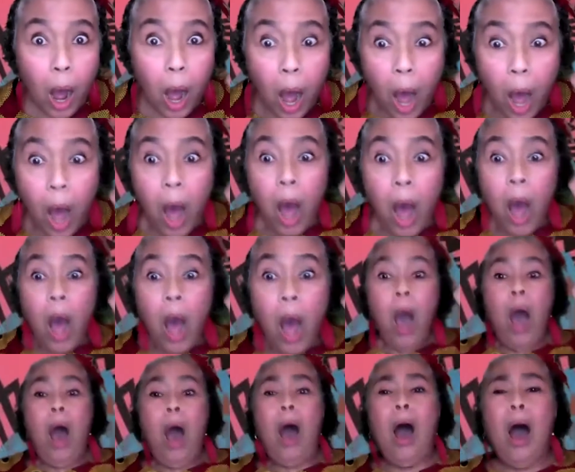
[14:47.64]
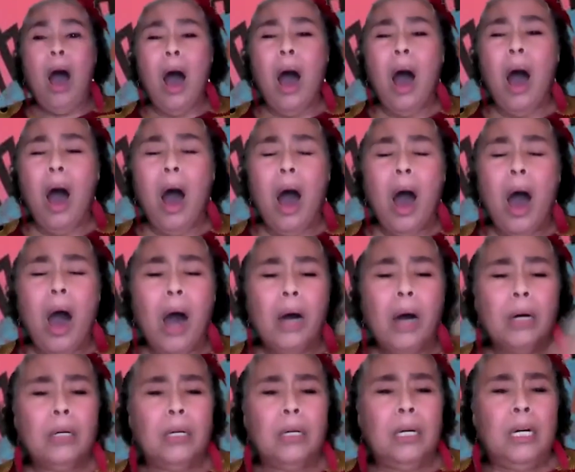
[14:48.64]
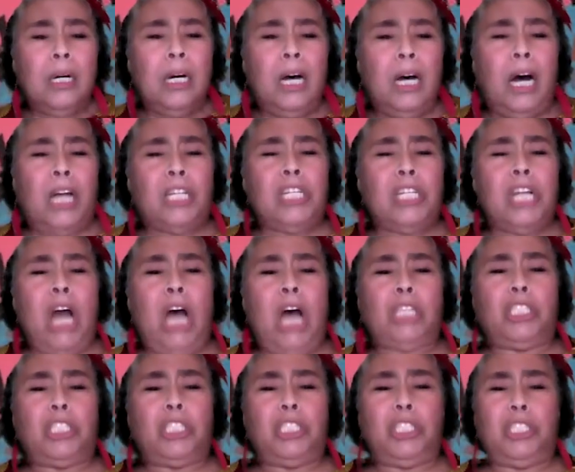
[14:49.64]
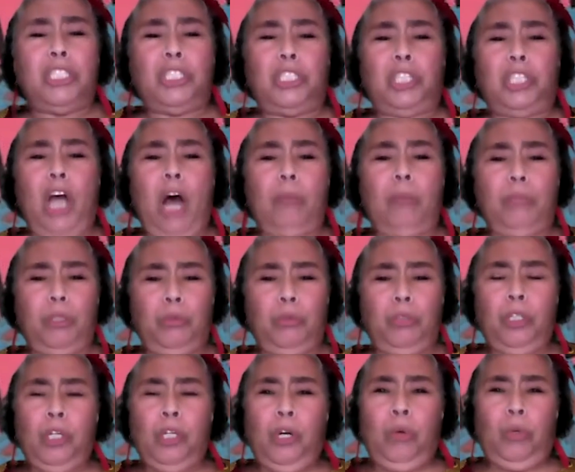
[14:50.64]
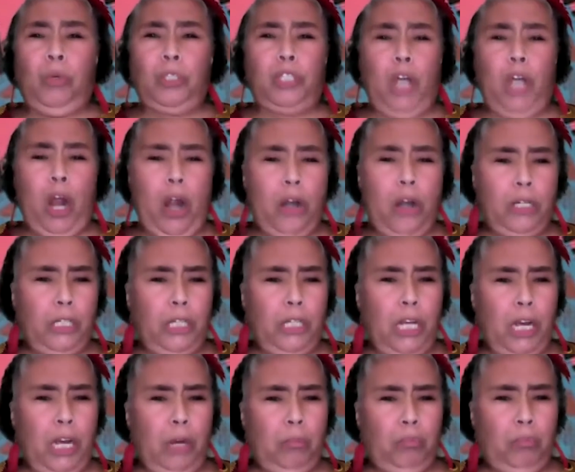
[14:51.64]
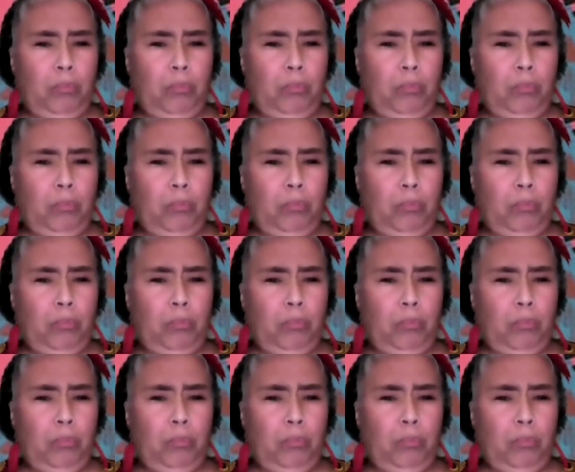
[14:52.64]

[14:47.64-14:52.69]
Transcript: oh, Anansi's tummy was hurting him.